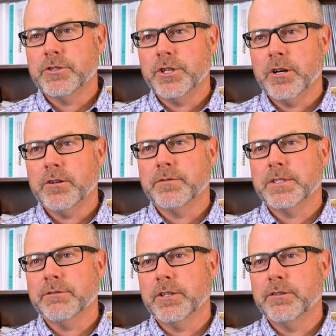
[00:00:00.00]
and Chair of
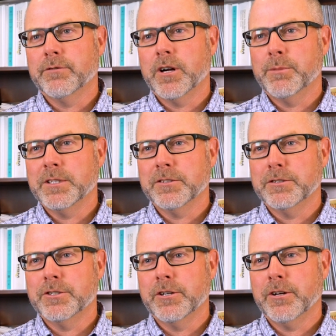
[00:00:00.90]
Civil and Environmental
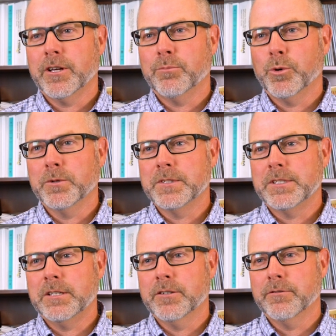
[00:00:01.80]
Engineering at Portland
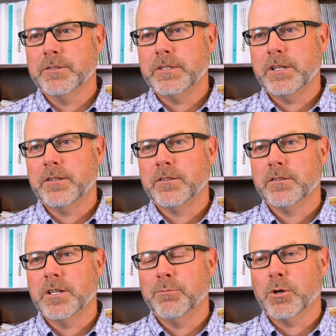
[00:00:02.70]
State University,
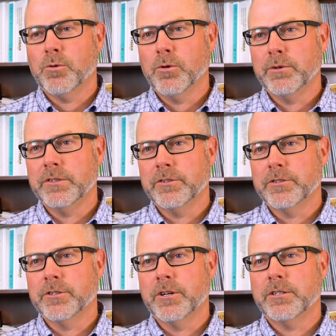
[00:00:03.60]
and I'm a core
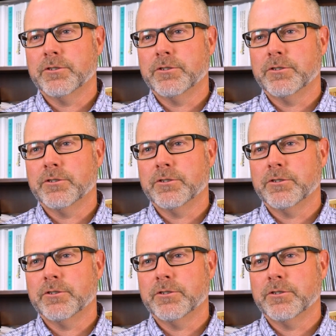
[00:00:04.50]
researcher at